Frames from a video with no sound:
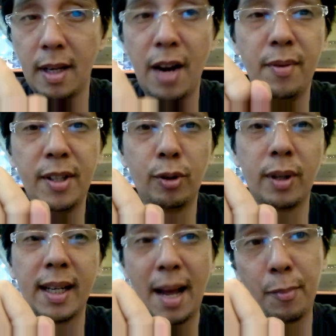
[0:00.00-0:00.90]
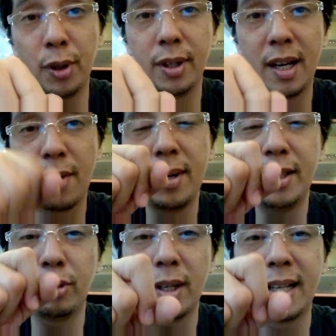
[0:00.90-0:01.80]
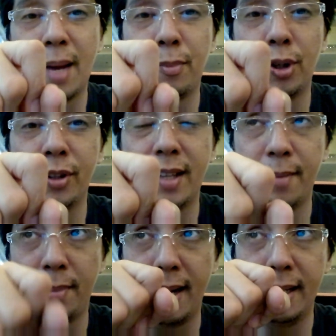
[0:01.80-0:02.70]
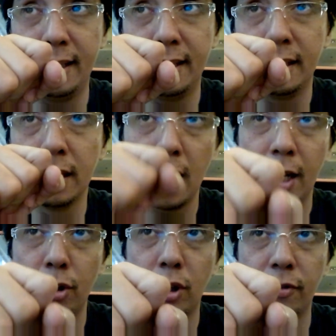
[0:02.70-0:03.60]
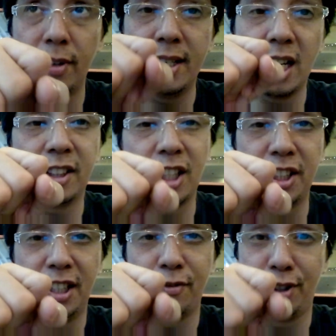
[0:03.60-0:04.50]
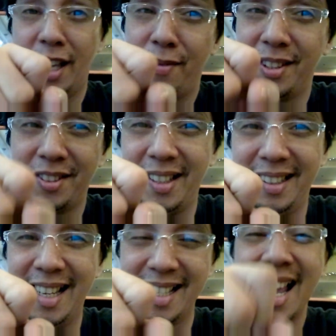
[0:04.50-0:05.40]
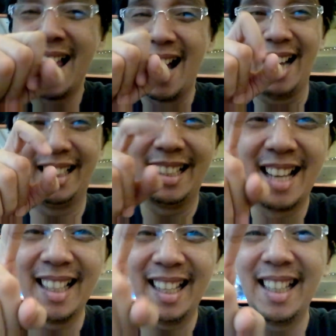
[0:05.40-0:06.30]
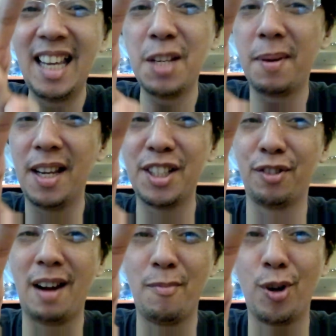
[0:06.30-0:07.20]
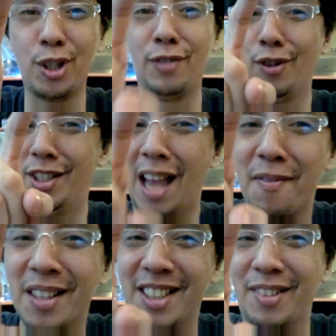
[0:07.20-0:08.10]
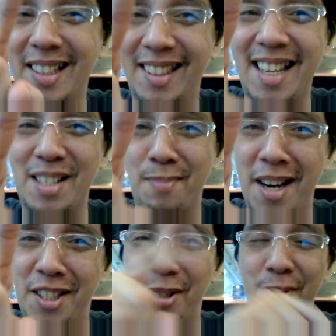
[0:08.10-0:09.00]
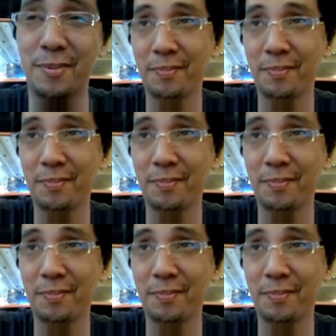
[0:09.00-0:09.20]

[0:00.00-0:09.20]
I really took a gamble on that by logging off and not touching it for 7 straight days. I did not engage my Instagram audience for 7 straight days, mind you.